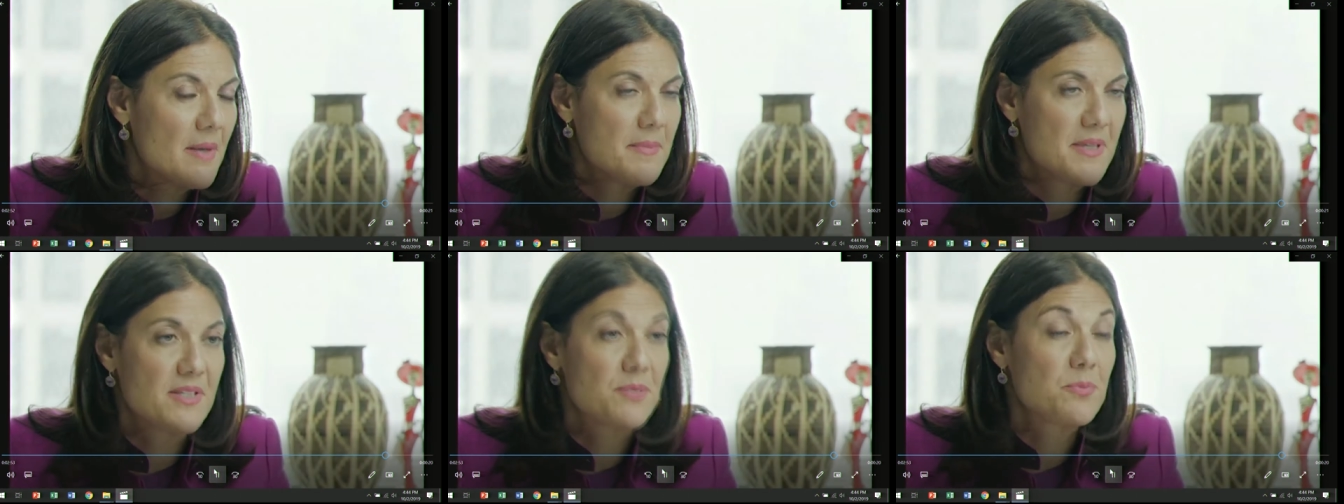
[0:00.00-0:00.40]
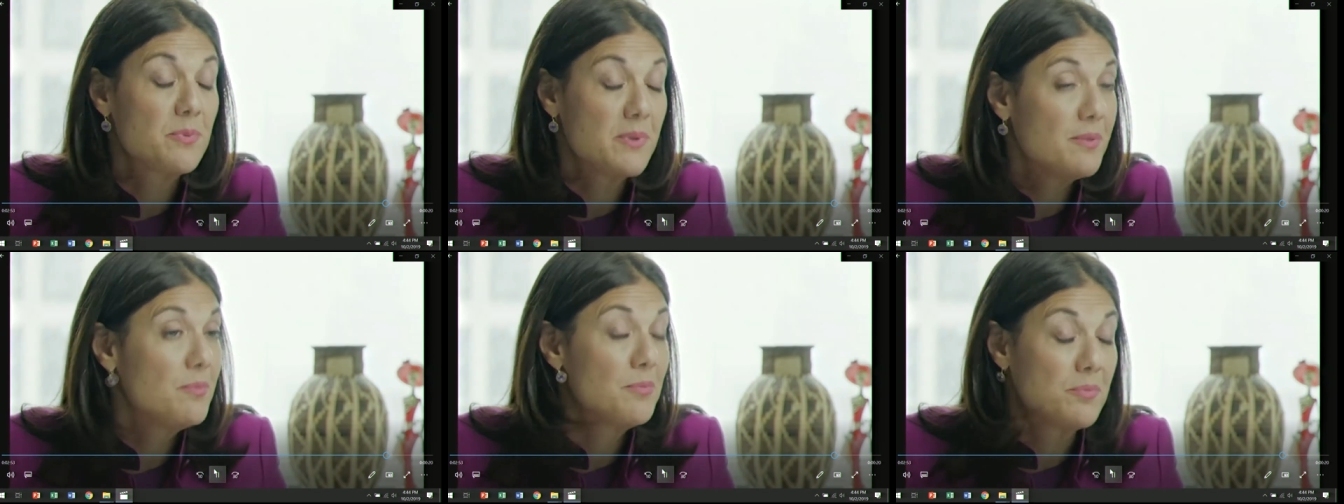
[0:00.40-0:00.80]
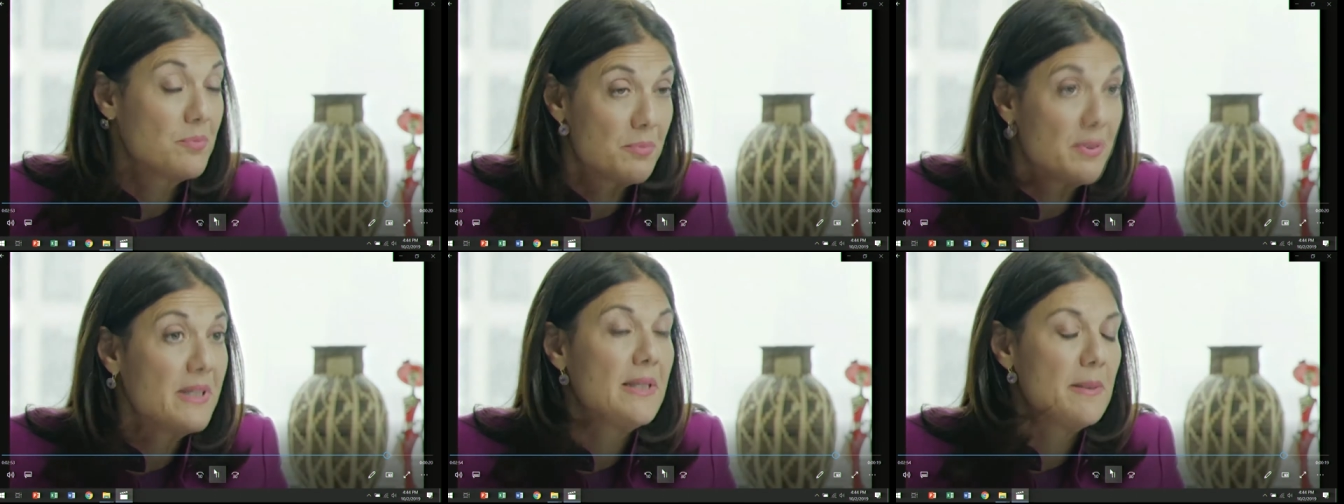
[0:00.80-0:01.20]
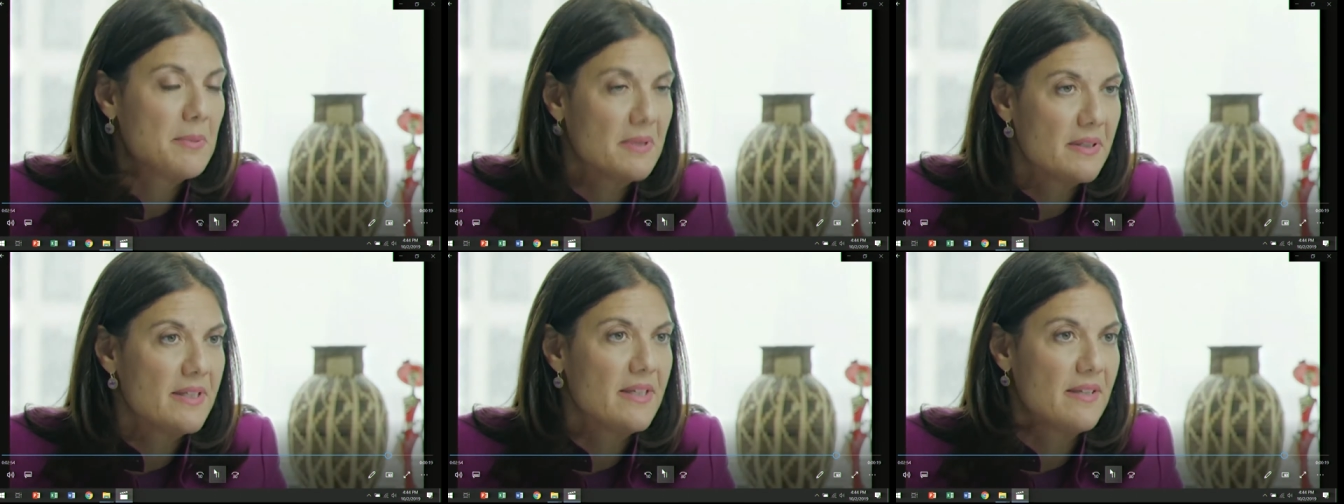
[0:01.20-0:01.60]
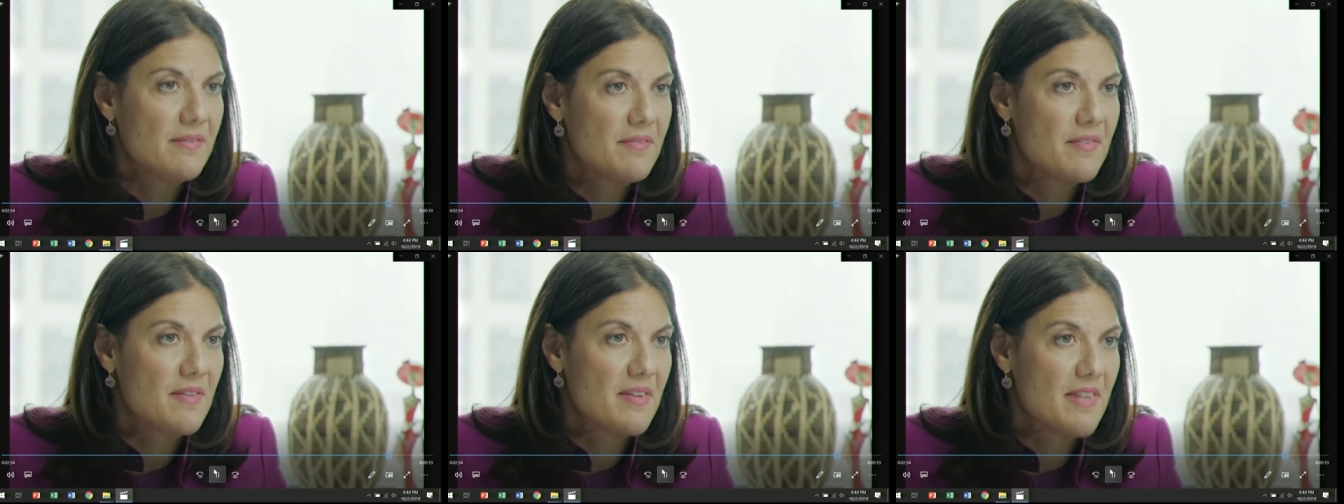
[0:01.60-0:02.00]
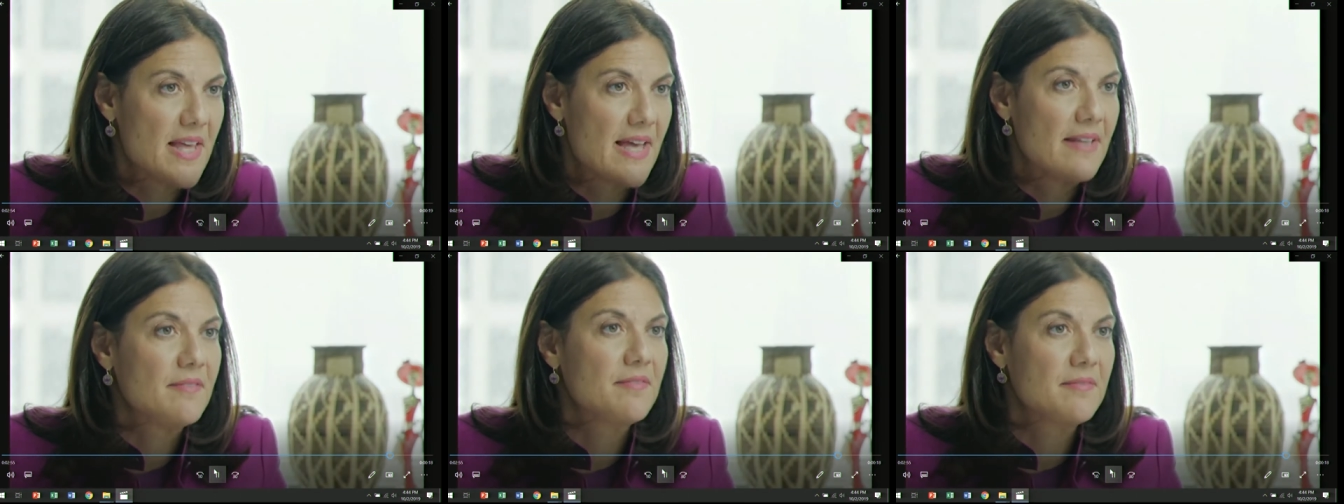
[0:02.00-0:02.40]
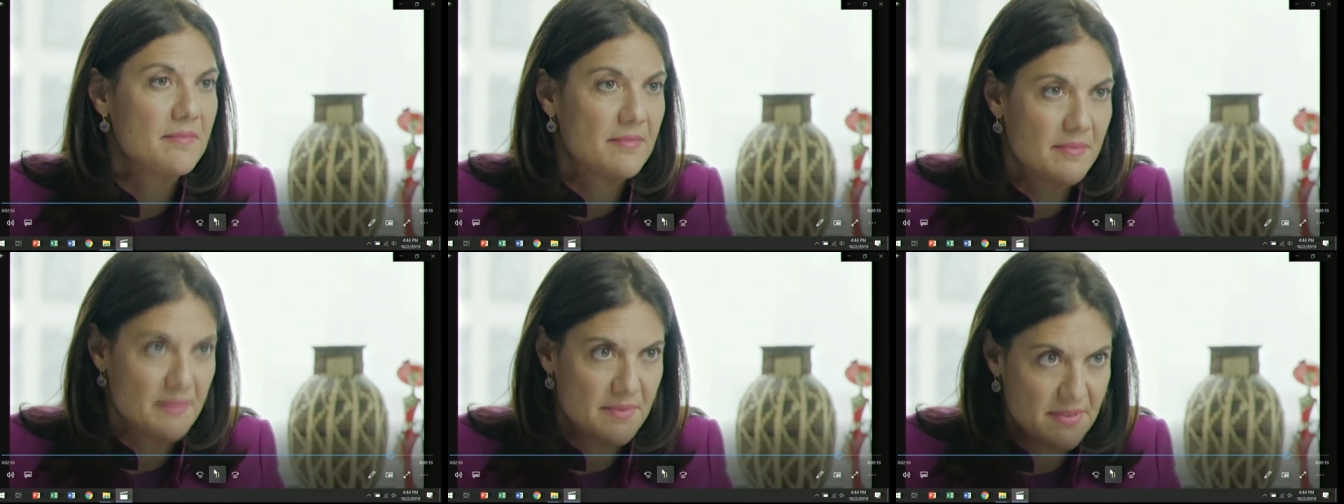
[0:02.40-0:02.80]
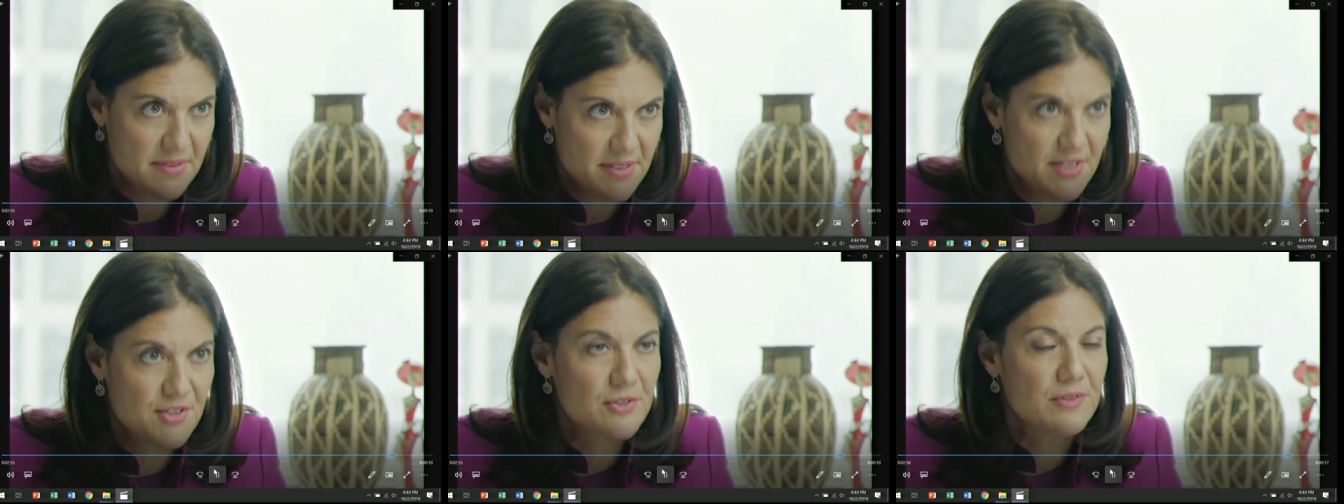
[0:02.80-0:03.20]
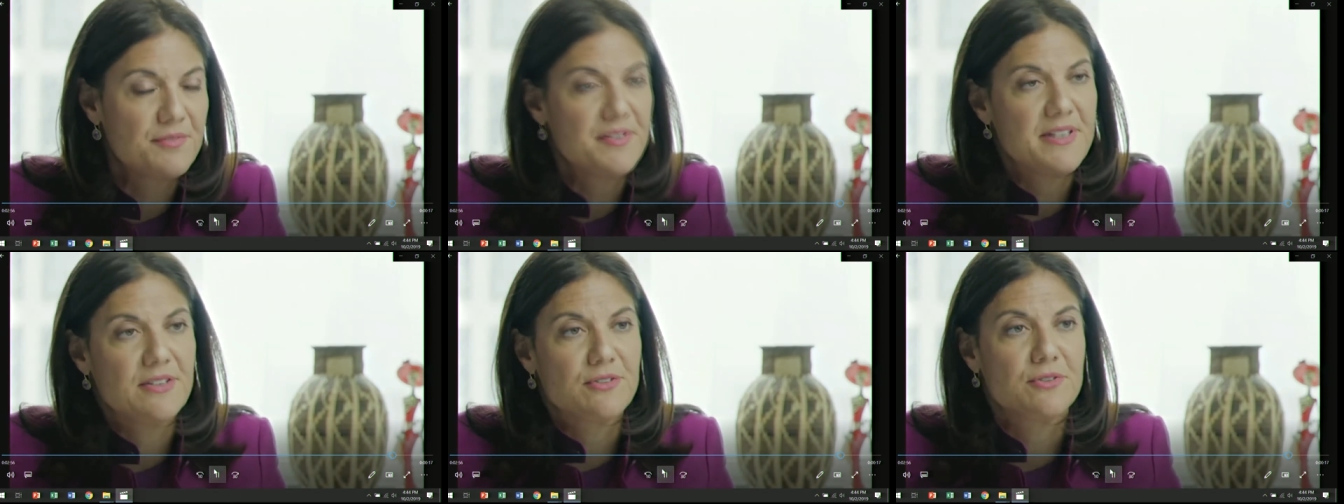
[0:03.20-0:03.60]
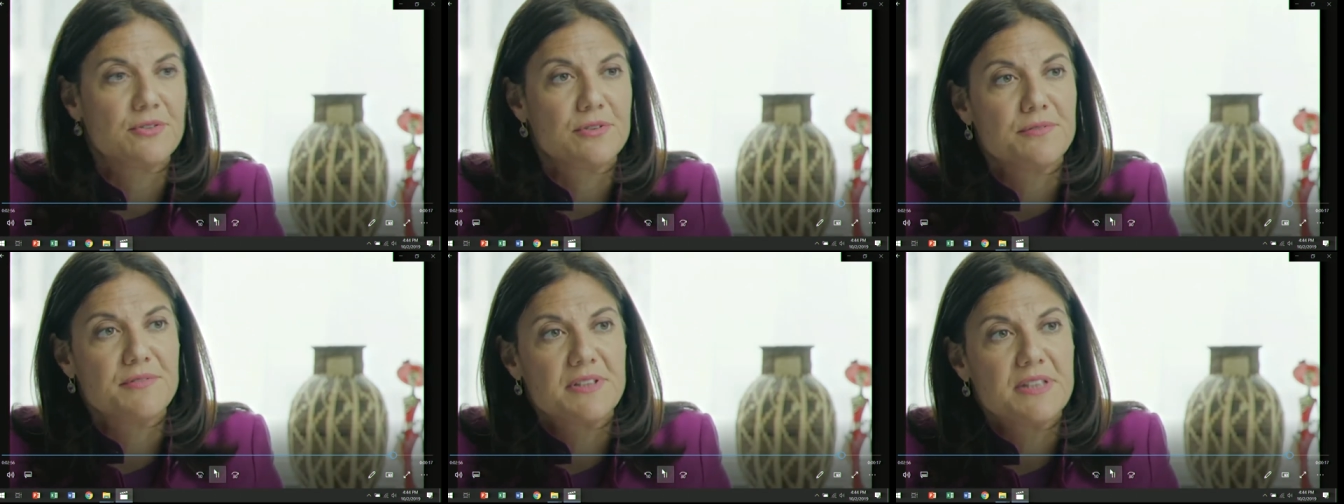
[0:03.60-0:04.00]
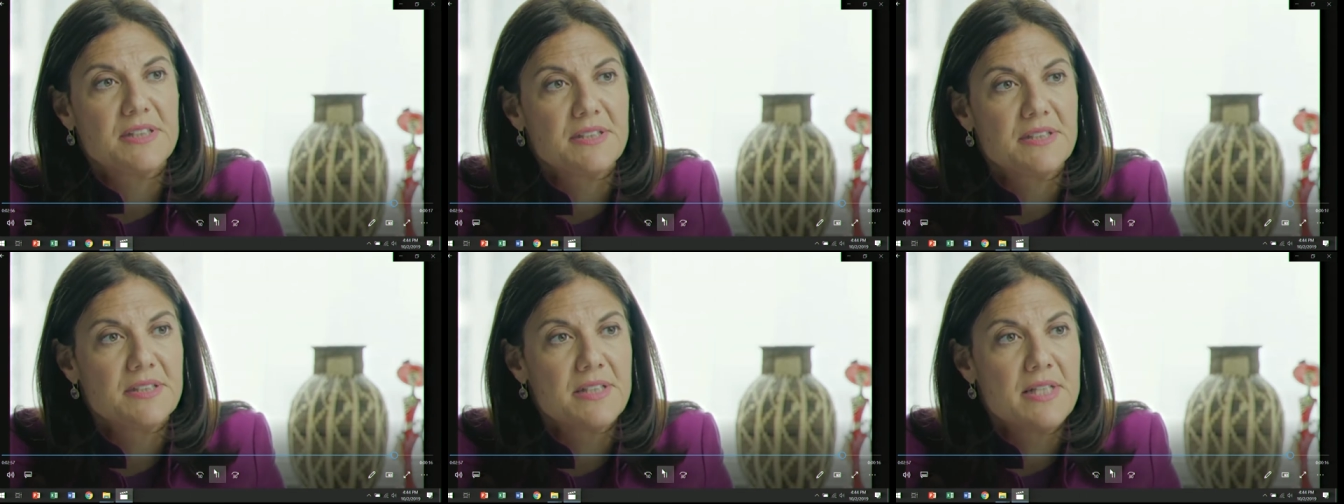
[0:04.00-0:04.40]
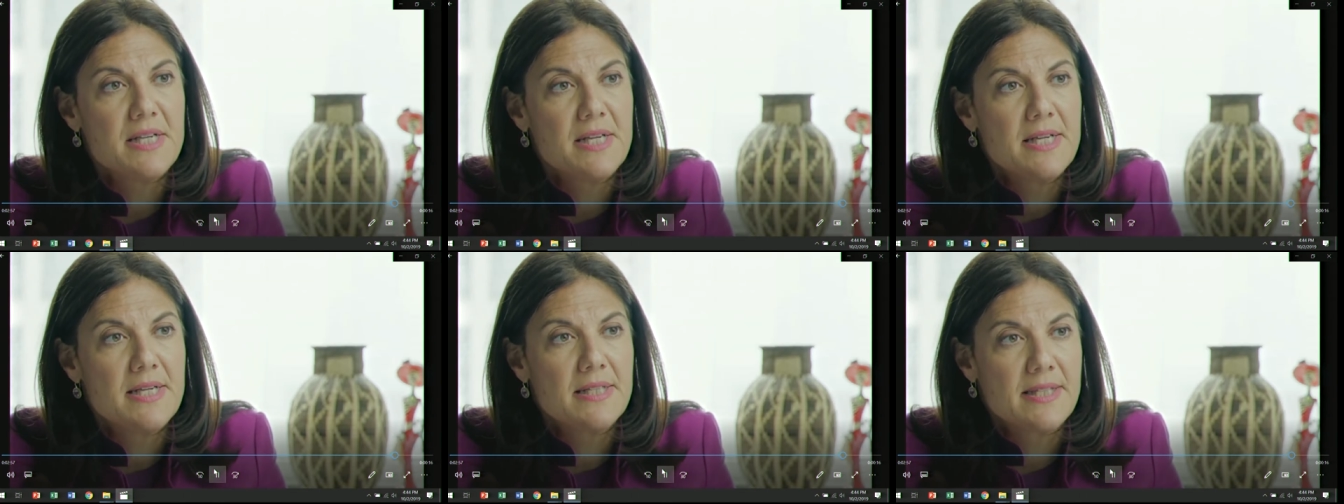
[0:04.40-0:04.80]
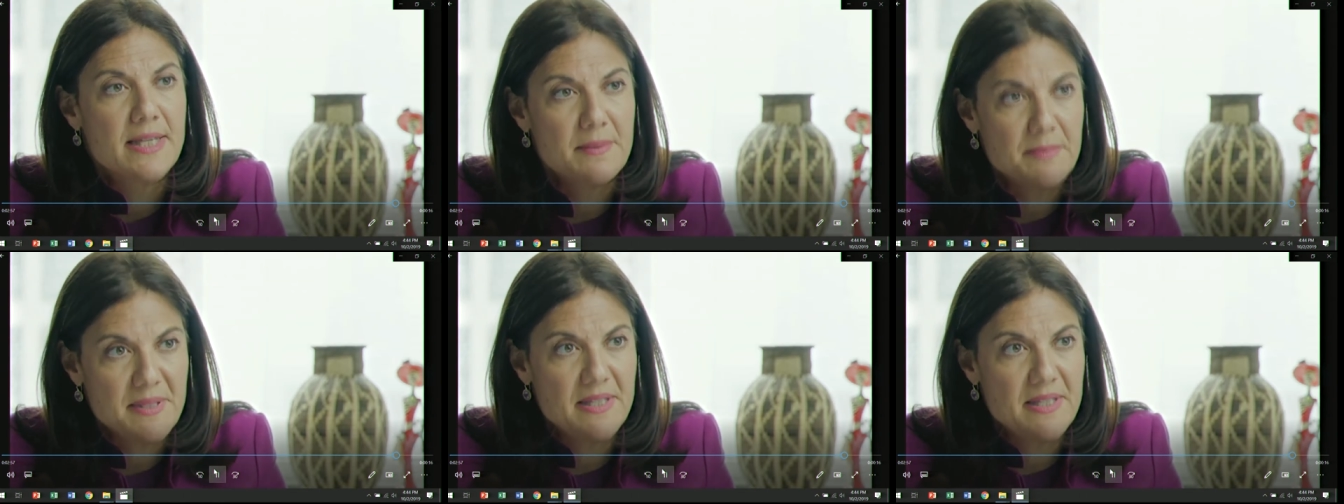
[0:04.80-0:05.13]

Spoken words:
because we really believe that digital financial services can